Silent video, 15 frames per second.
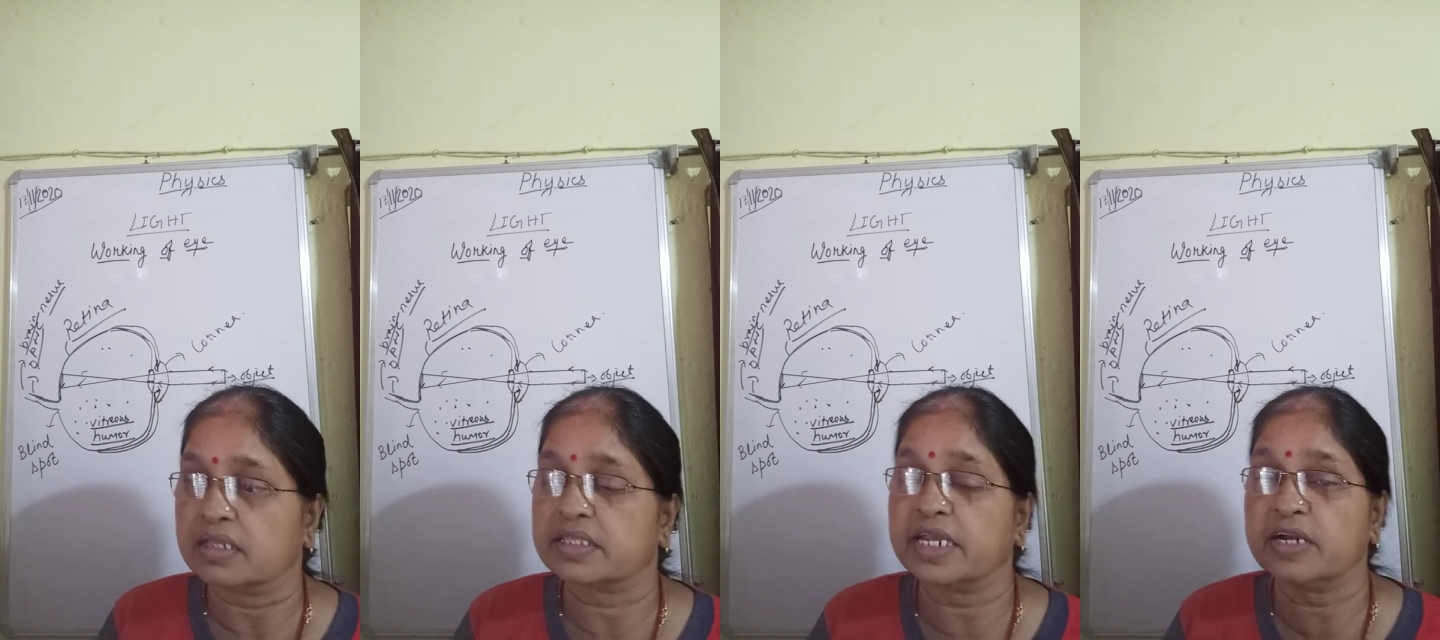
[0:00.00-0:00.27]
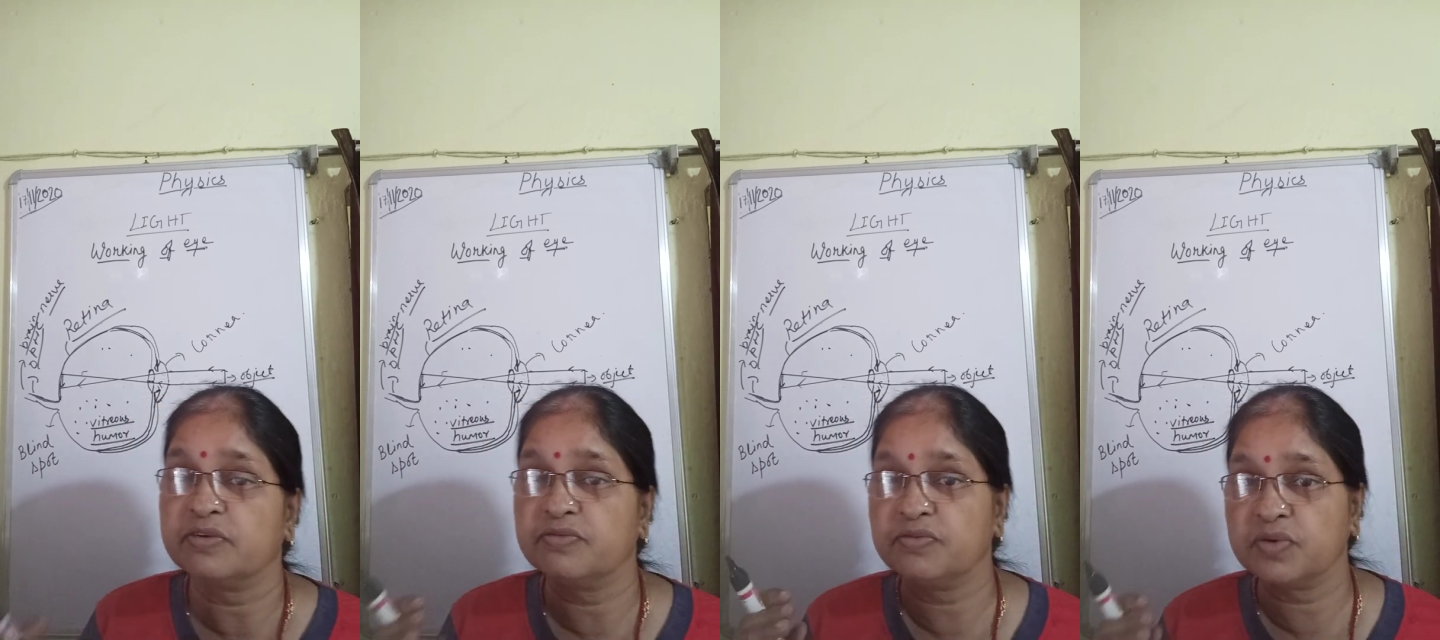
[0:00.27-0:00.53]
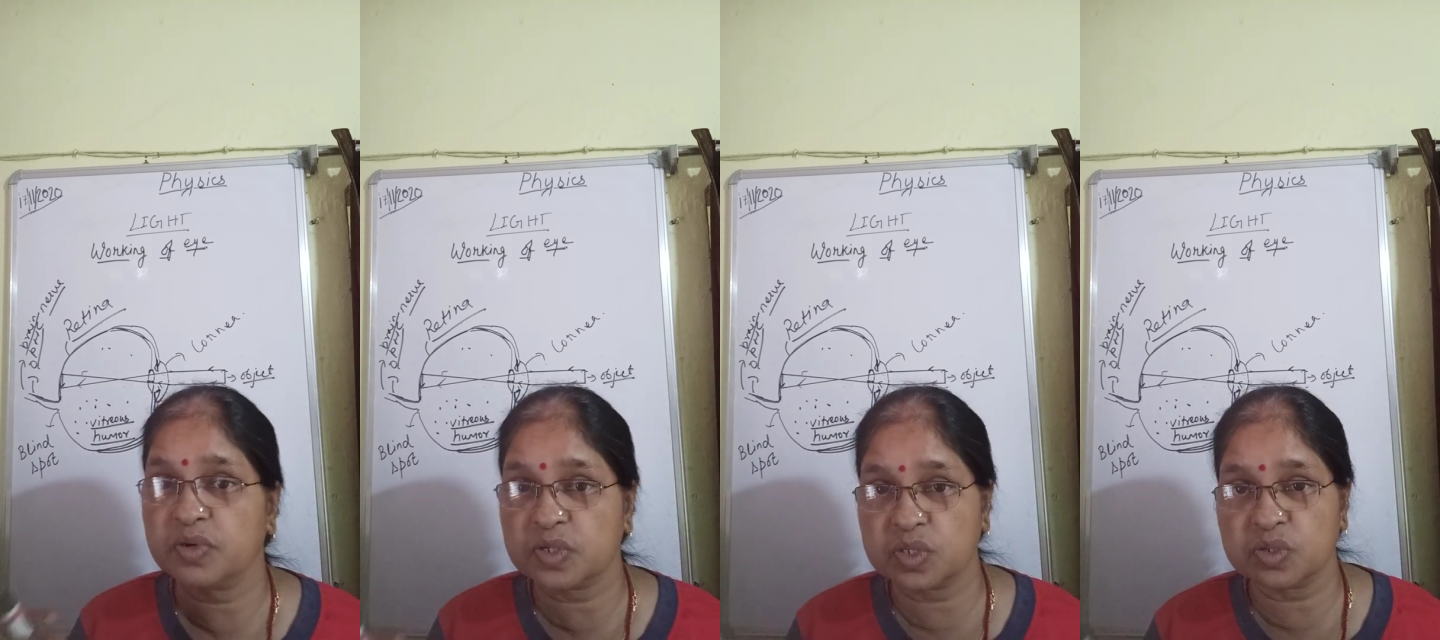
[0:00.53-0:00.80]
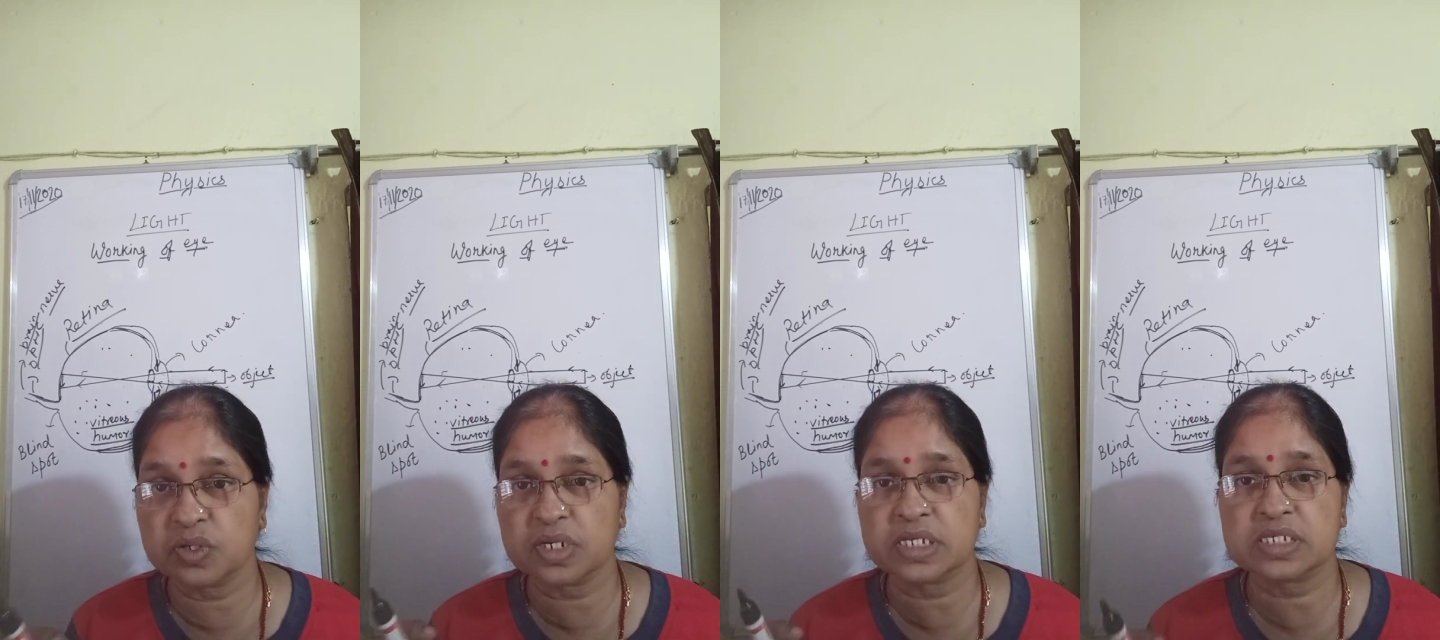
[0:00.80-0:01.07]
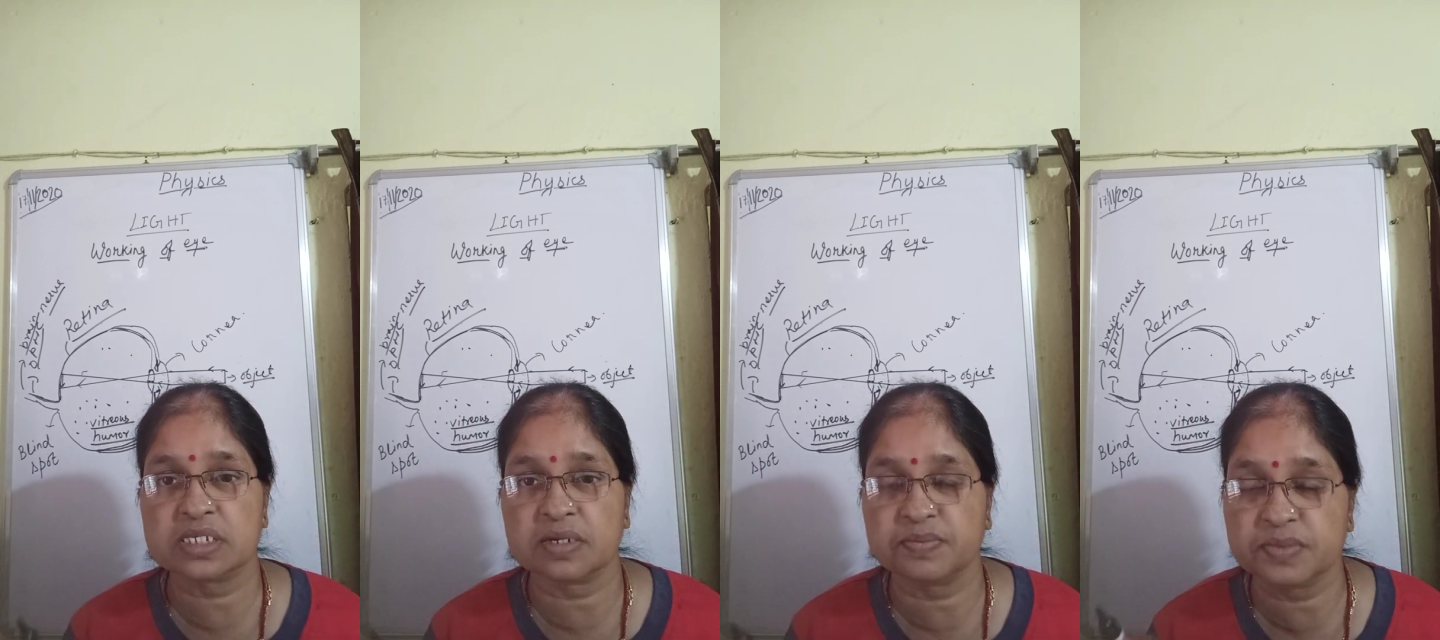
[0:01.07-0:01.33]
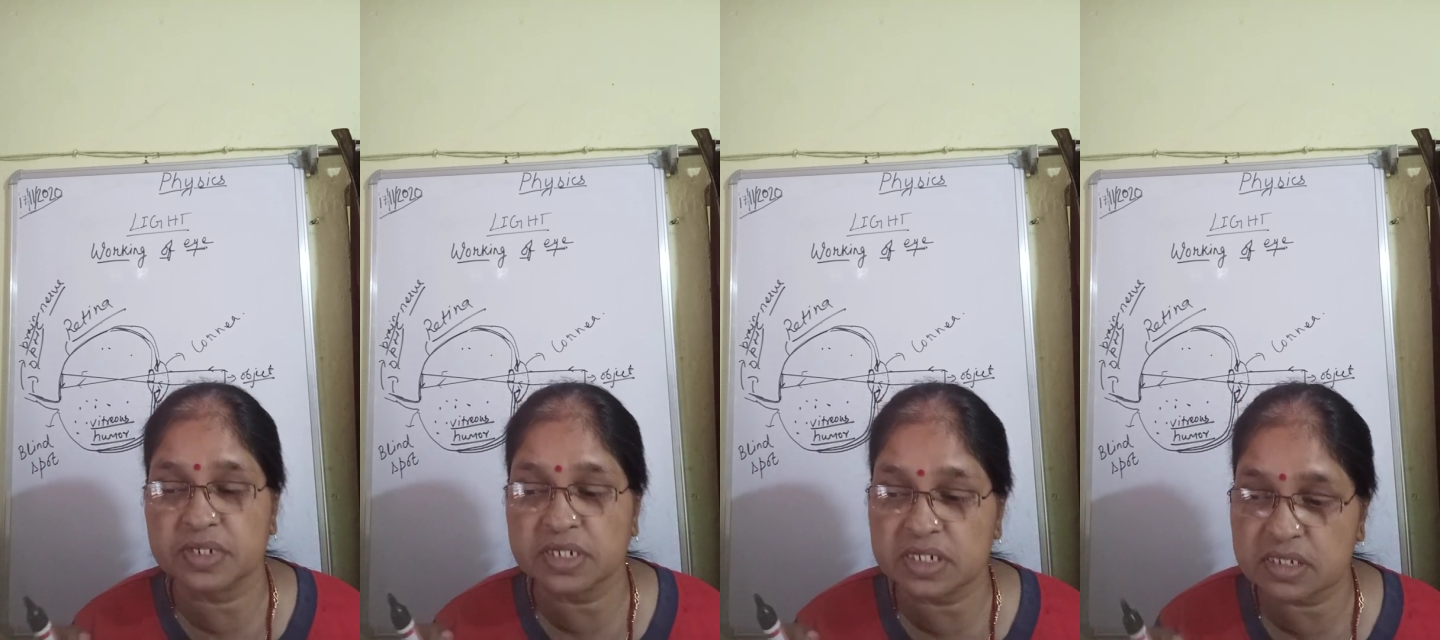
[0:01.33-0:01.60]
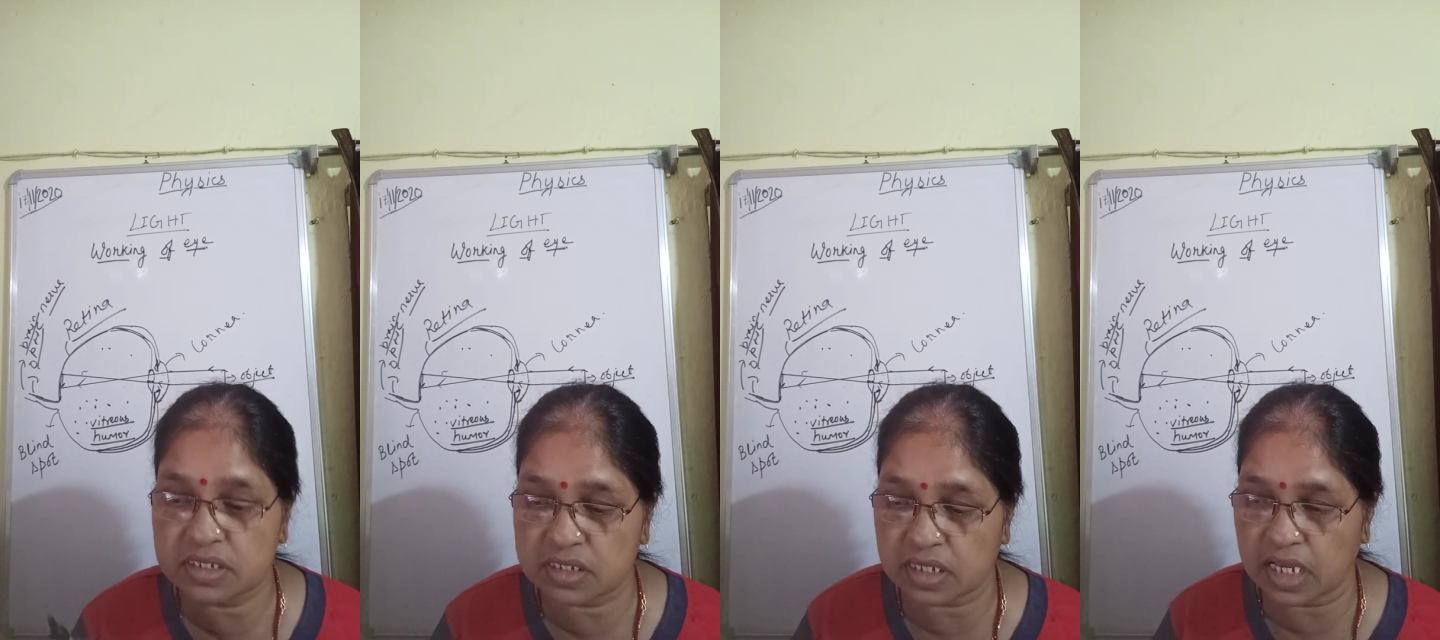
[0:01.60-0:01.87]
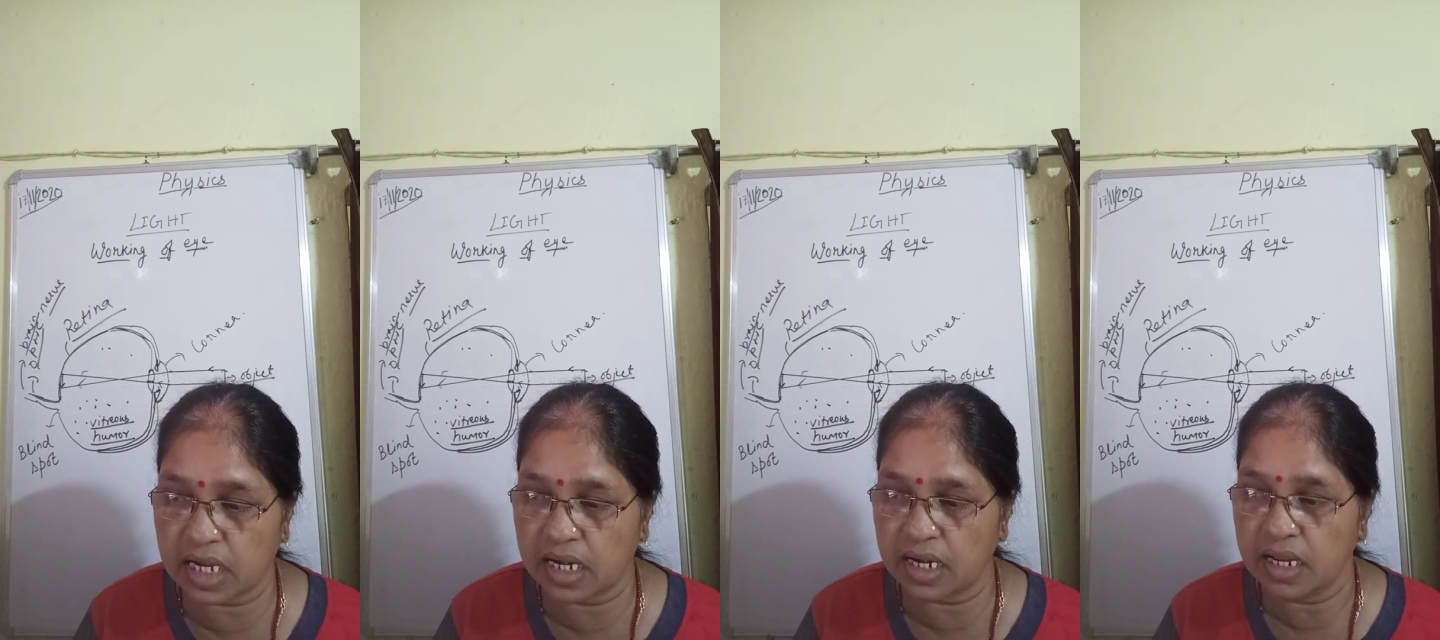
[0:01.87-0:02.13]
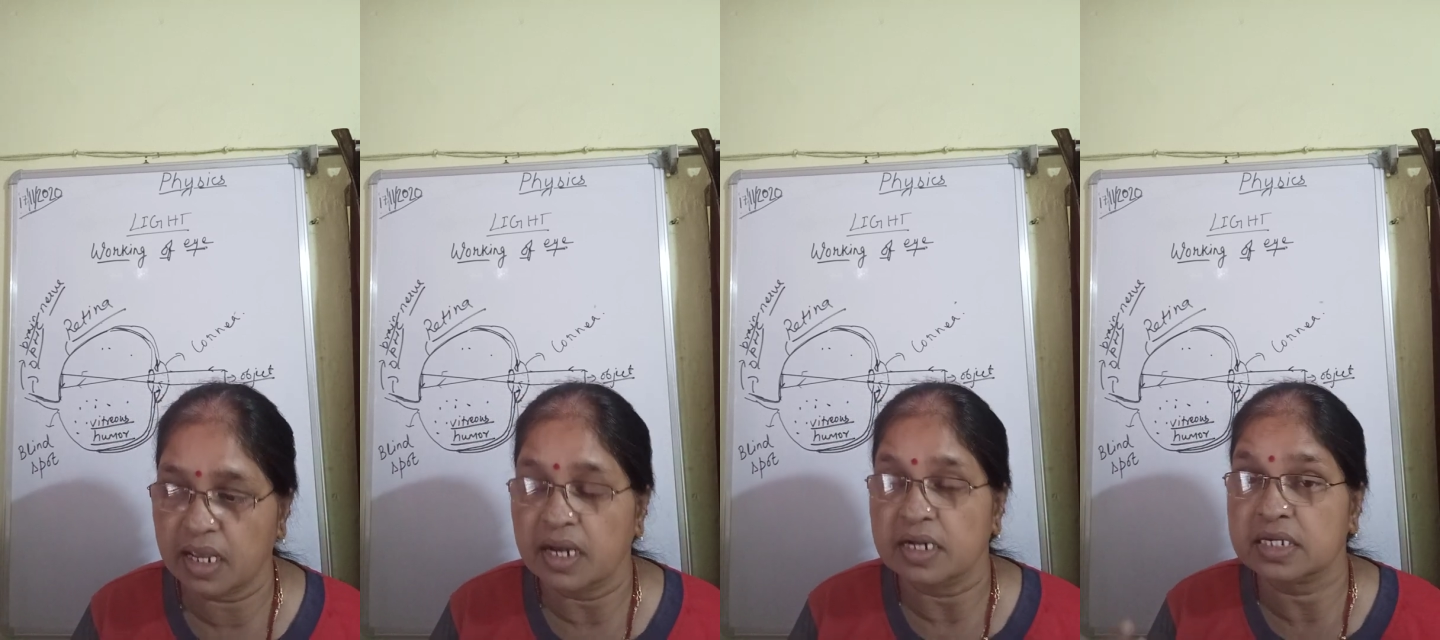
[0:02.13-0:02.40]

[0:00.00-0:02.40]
that photoreceptor cell